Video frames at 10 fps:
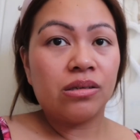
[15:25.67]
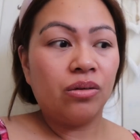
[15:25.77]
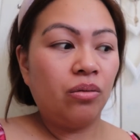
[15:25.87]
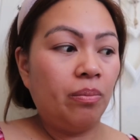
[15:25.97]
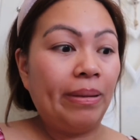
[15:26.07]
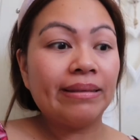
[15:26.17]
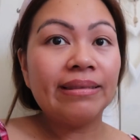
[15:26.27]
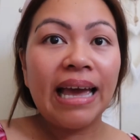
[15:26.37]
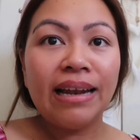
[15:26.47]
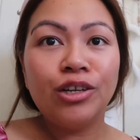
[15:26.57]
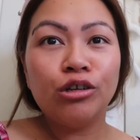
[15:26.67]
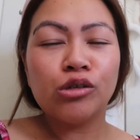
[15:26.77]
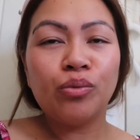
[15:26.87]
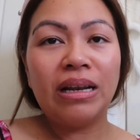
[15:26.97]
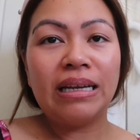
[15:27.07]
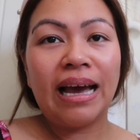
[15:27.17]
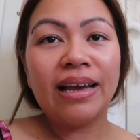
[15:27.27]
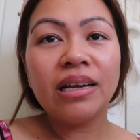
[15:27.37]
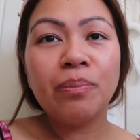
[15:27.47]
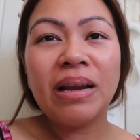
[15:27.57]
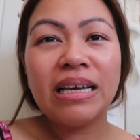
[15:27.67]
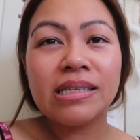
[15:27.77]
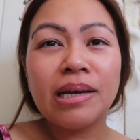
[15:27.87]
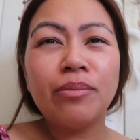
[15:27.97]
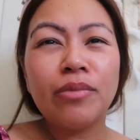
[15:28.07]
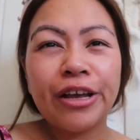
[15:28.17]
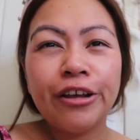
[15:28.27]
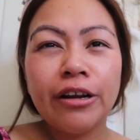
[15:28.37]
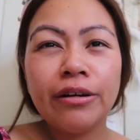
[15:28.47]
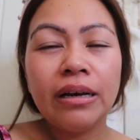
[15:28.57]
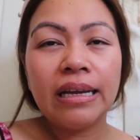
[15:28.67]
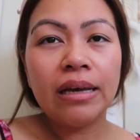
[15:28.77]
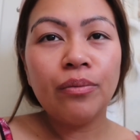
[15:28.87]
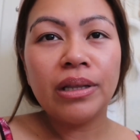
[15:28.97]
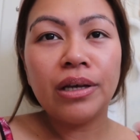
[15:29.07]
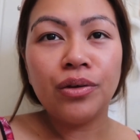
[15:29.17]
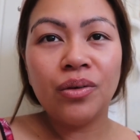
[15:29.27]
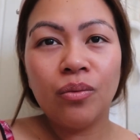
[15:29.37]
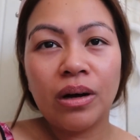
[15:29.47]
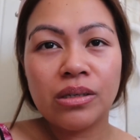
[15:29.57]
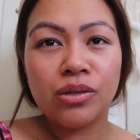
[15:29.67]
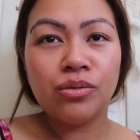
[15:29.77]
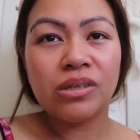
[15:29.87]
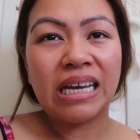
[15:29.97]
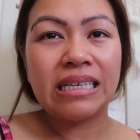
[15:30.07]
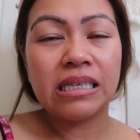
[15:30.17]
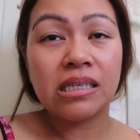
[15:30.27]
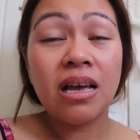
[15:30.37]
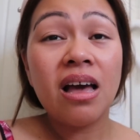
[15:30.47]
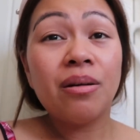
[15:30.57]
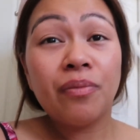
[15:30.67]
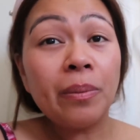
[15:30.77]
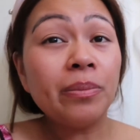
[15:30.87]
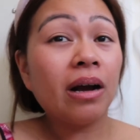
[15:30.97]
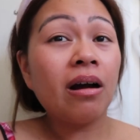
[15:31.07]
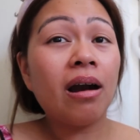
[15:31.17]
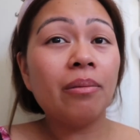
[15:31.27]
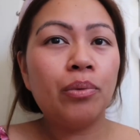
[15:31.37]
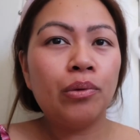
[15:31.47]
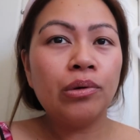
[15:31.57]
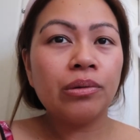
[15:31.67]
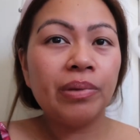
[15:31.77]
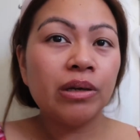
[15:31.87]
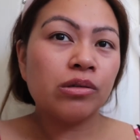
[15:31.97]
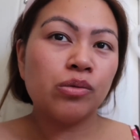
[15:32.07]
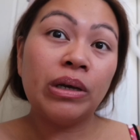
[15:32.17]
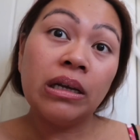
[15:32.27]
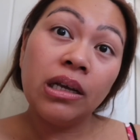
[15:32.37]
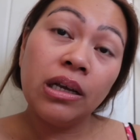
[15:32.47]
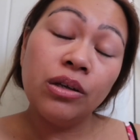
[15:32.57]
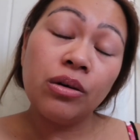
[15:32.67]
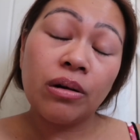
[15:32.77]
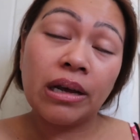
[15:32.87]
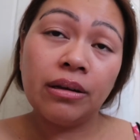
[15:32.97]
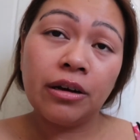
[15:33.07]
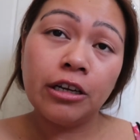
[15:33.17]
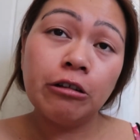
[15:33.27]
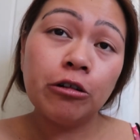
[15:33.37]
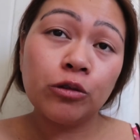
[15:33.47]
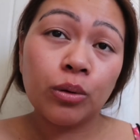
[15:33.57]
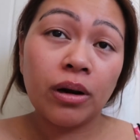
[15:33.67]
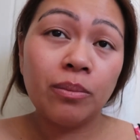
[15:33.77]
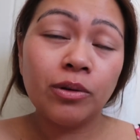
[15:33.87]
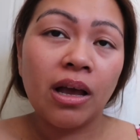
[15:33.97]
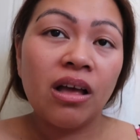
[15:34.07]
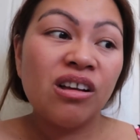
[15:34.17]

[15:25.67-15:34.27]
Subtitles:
So, but then usually I replace them regularly with the new ones, new sizes from the car boot, because we regularly go to car boot.